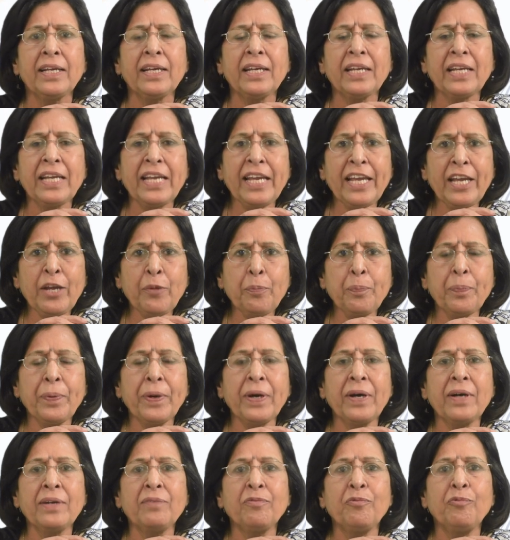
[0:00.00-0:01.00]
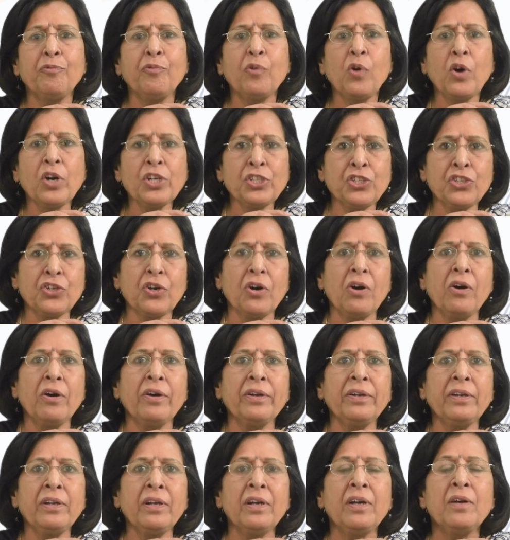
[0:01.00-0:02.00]
keep a watch
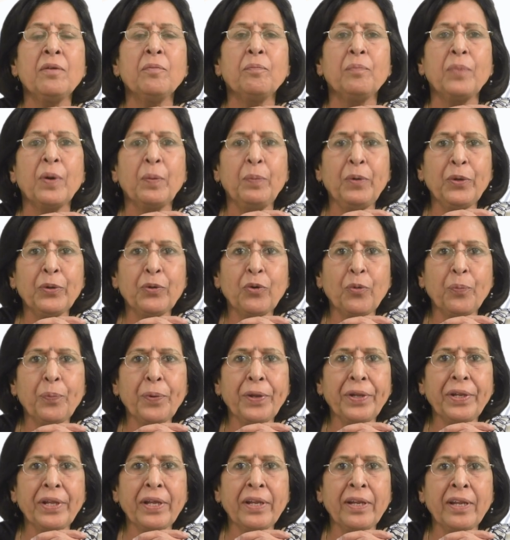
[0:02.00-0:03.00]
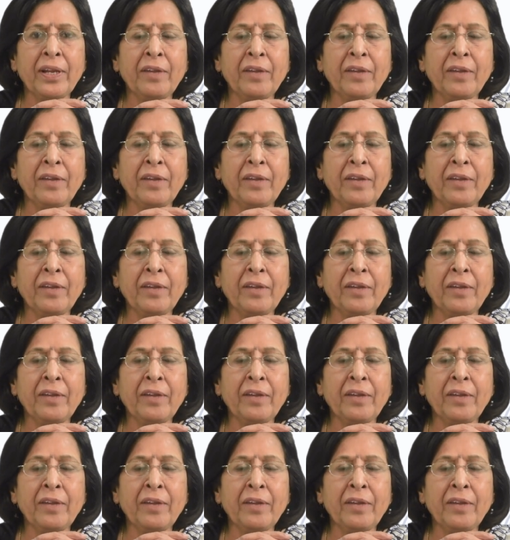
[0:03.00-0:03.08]
on public opinion.